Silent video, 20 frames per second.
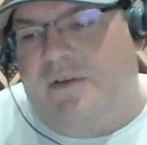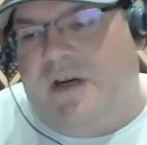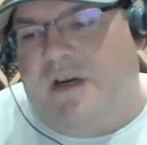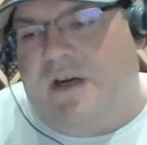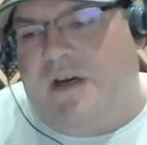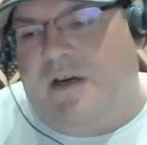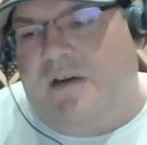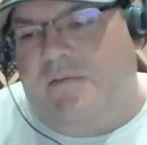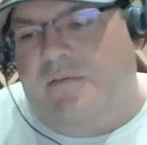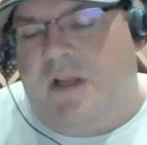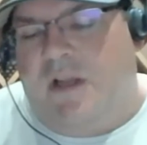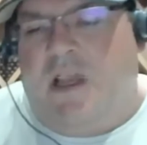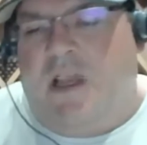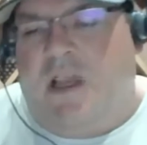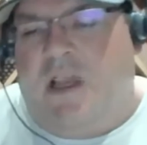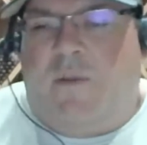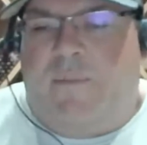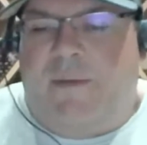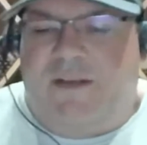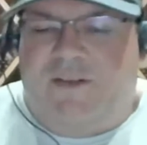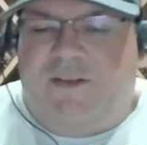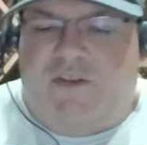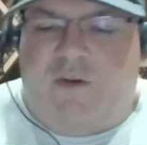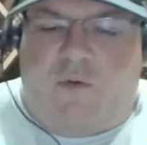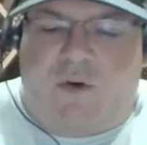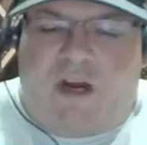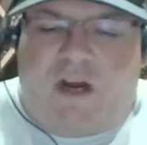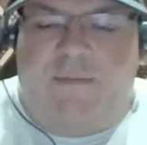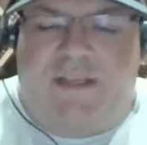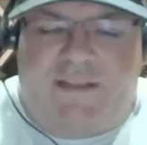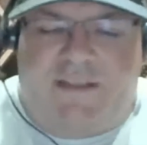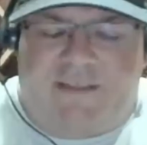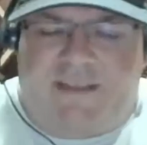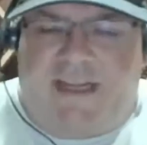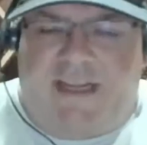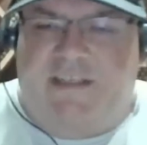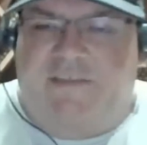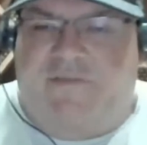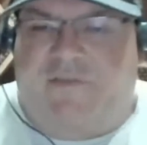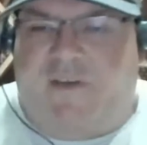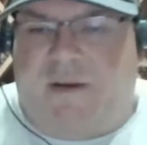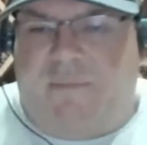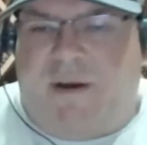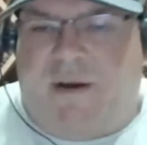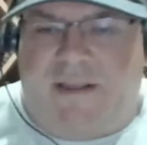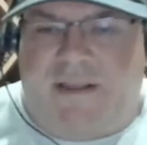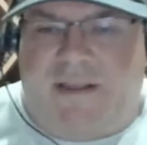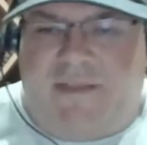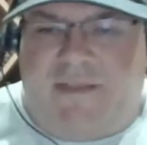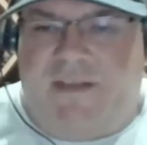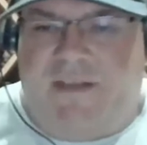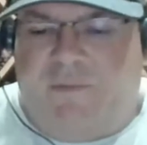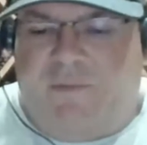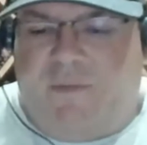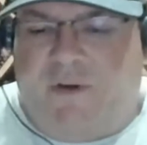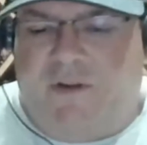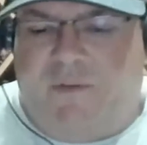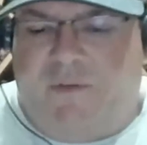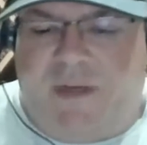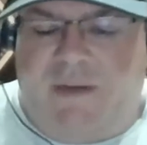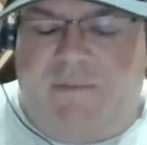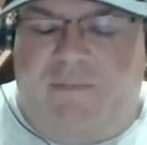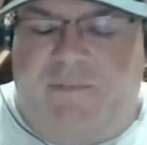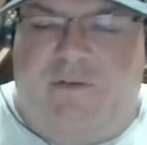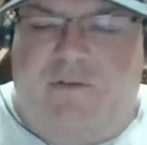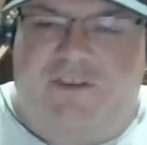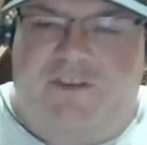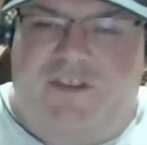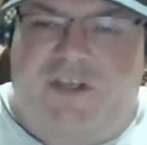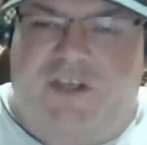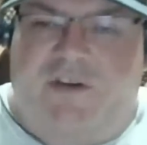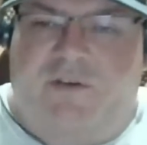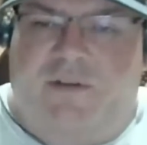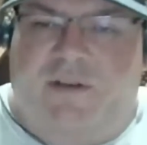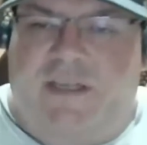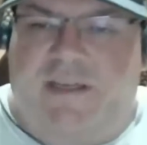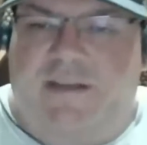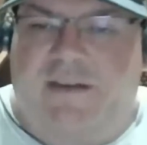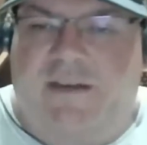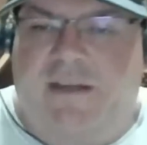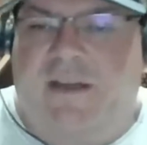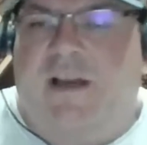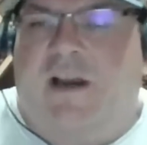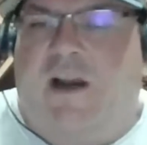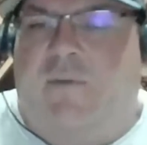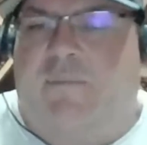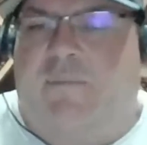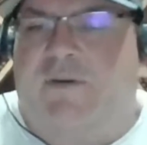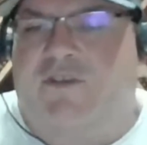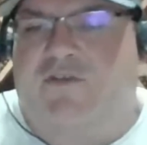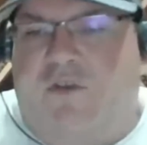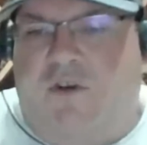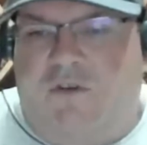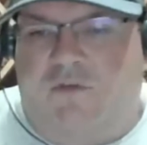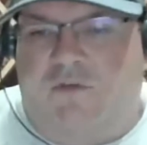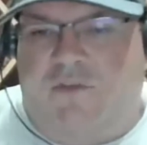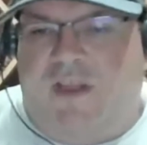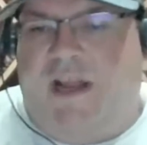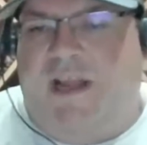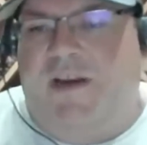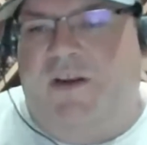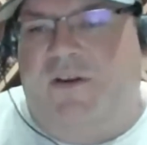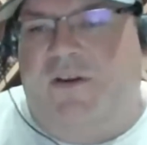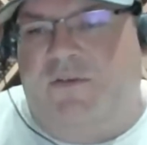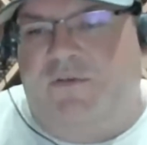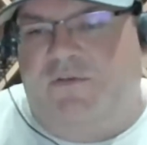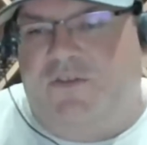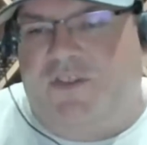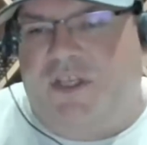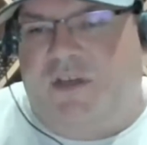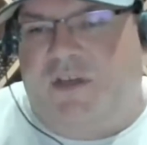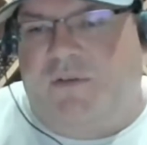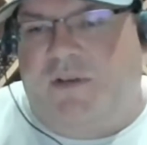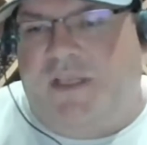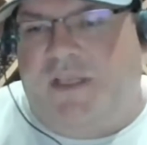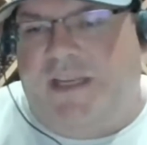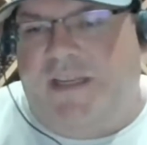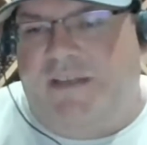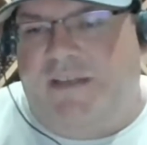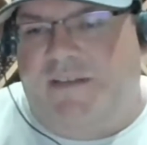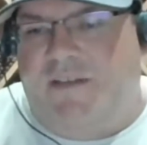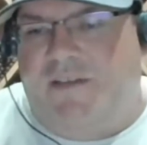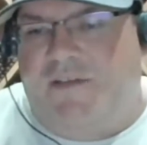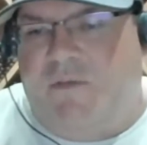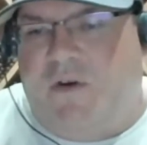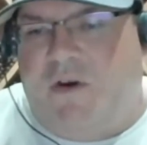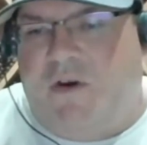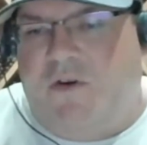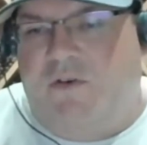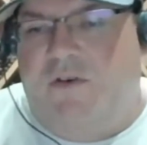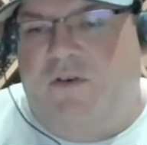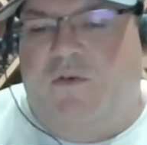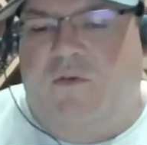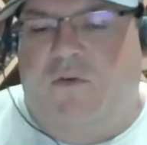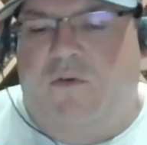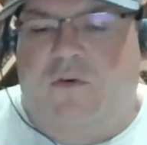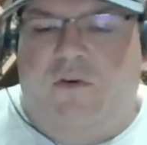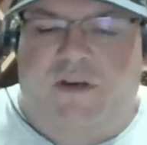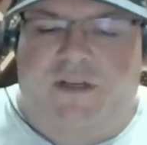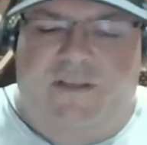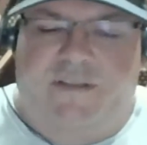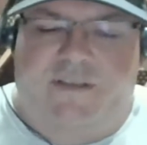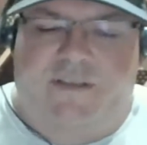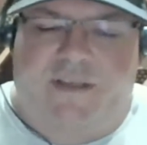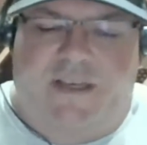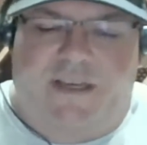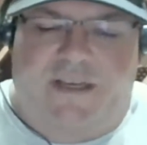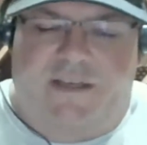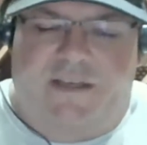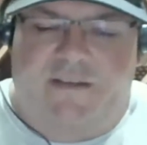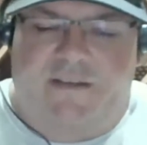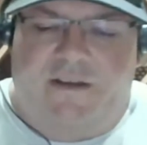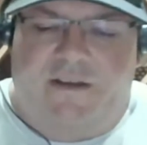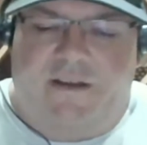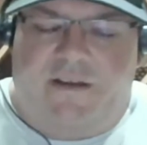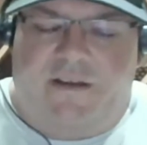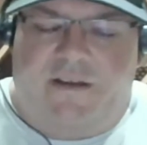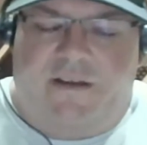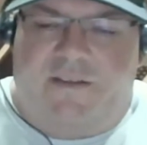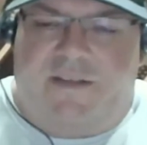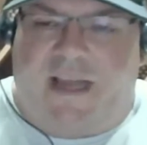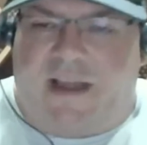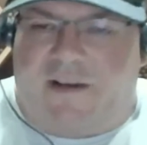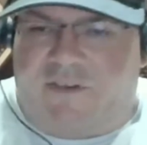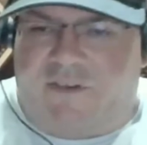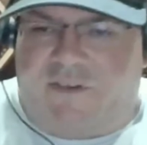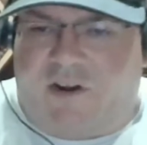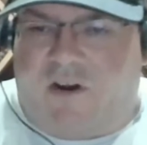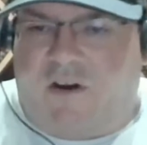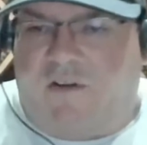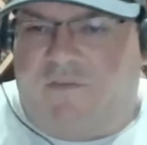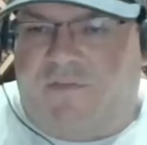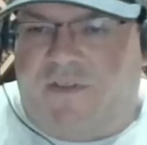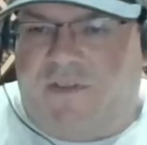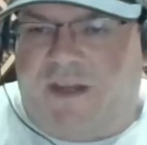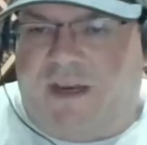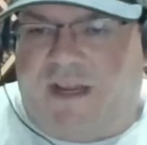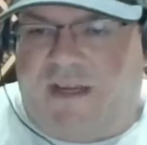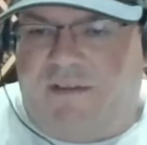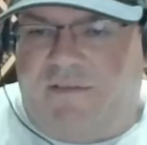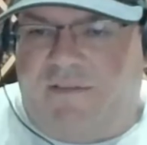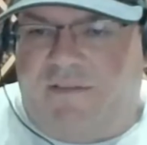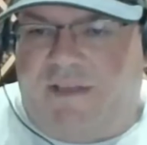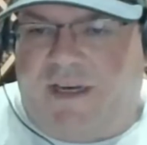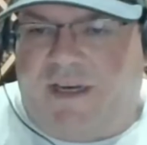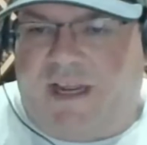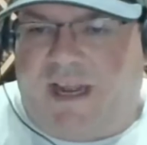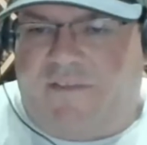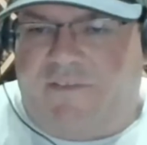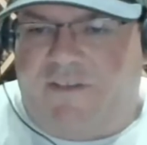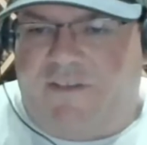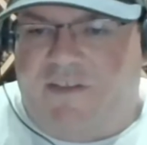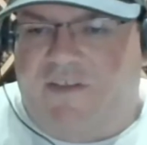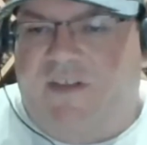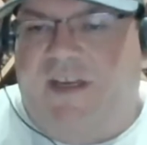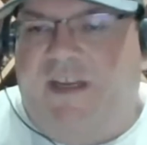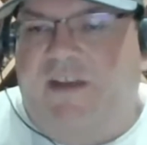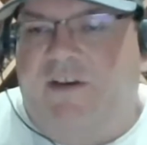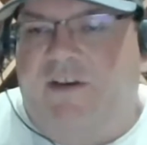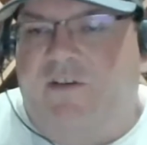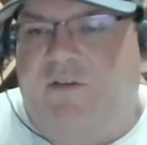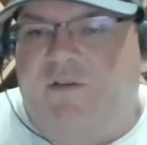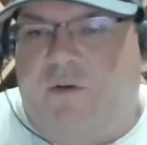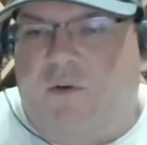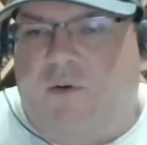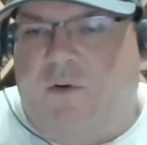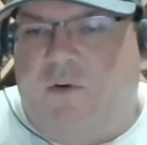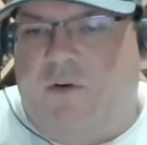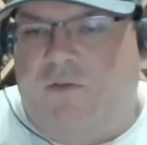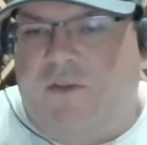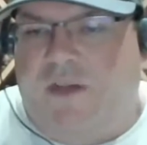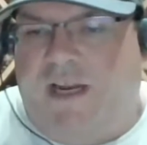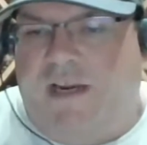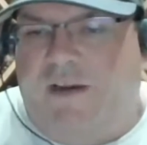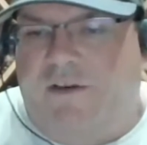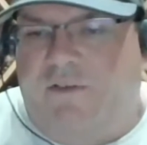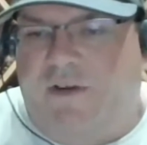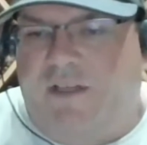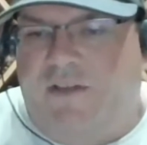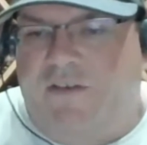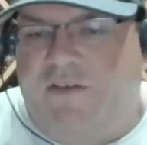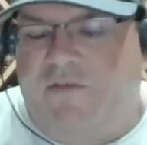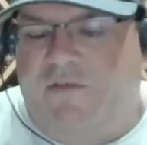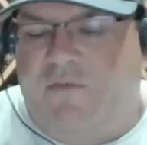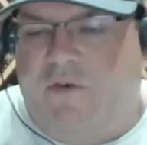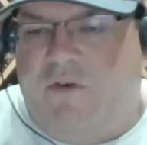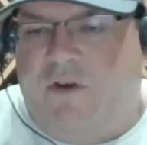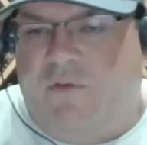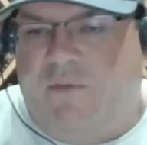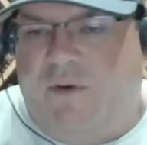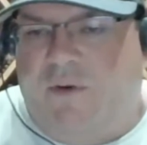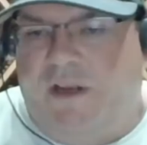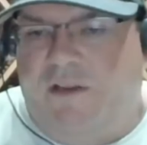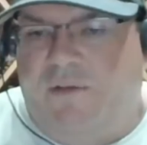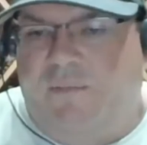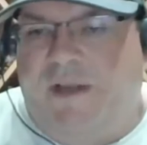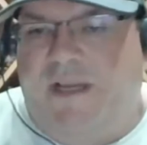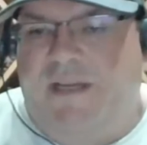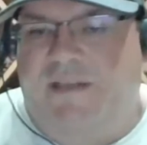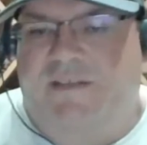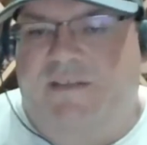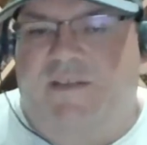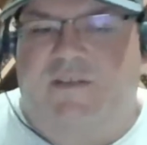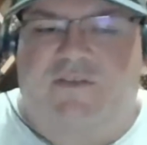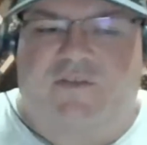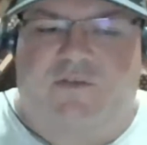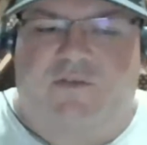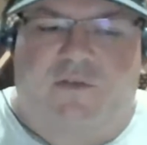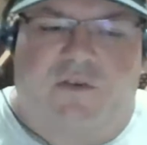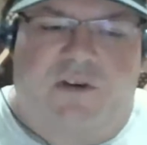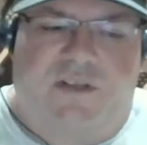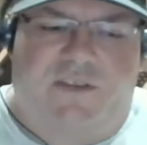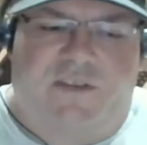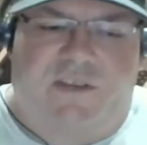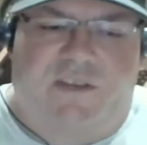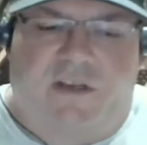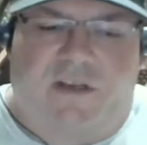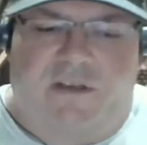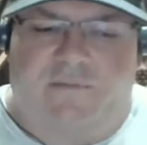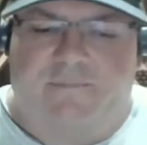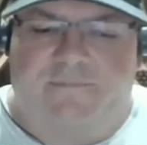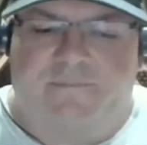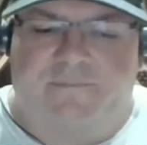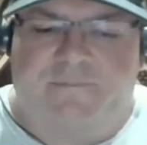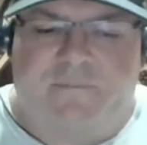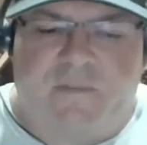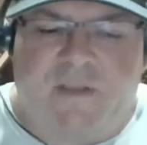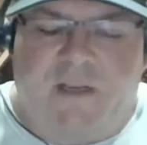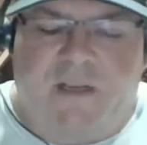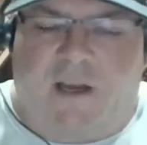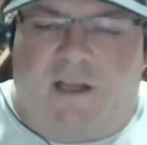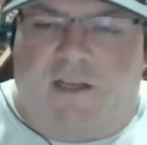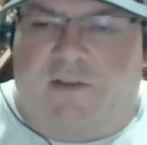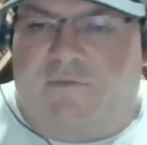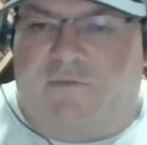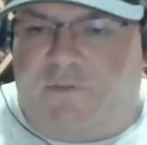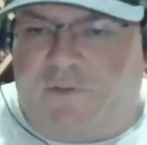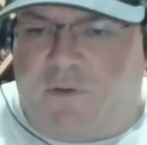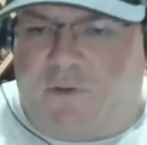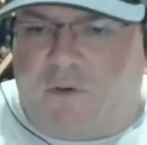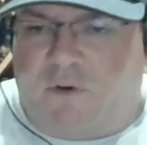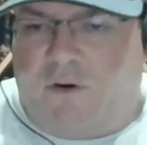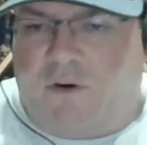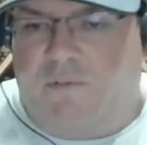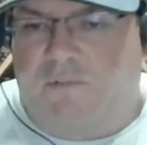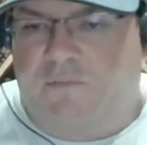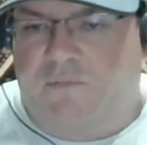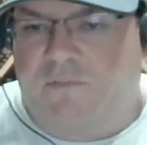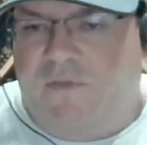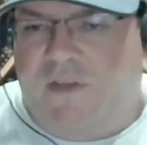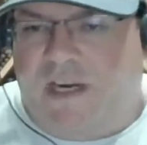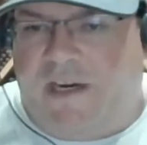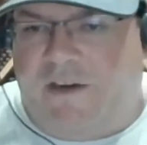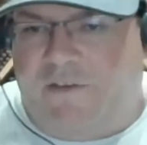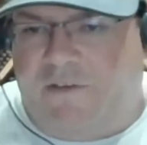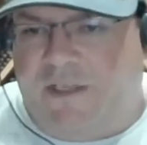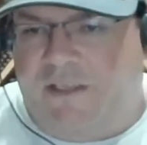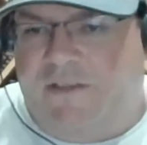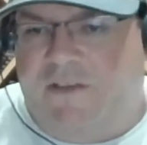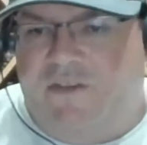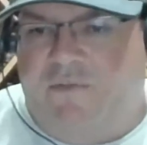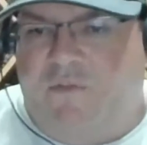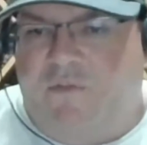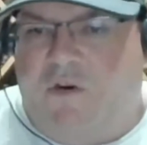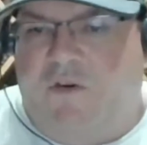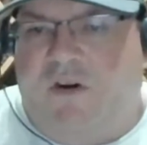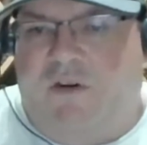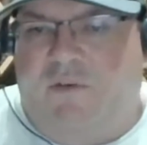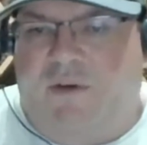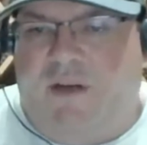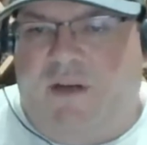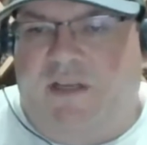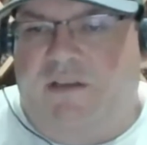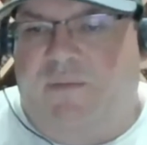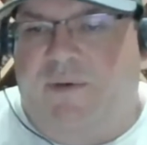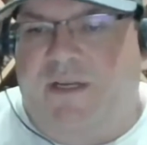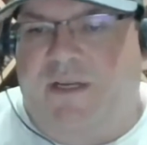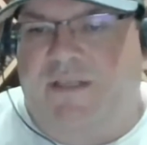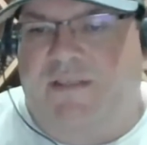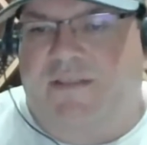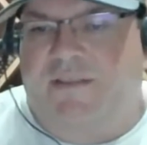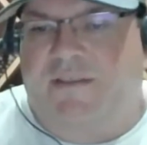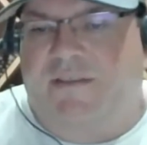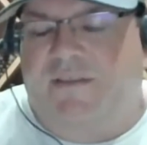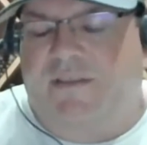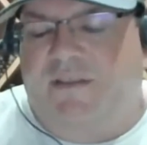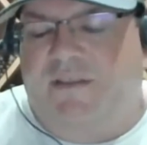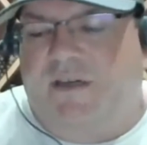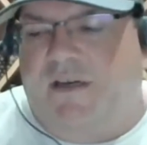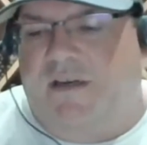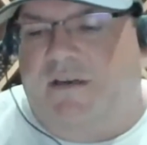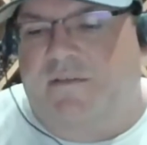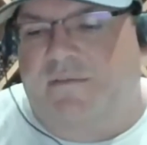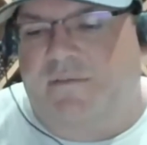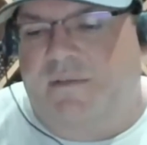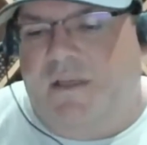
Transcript: Uh, I mean, so when I'm in the States, if I buy things from other people, it's generally a Padron that I don't generally get to smoke, or it's a Davidoff that I that I haven't seen or, or that I don't get to smoke on a regular basis, or it's a, a La Flor that I don't get to smoke on a regular basis. Uh,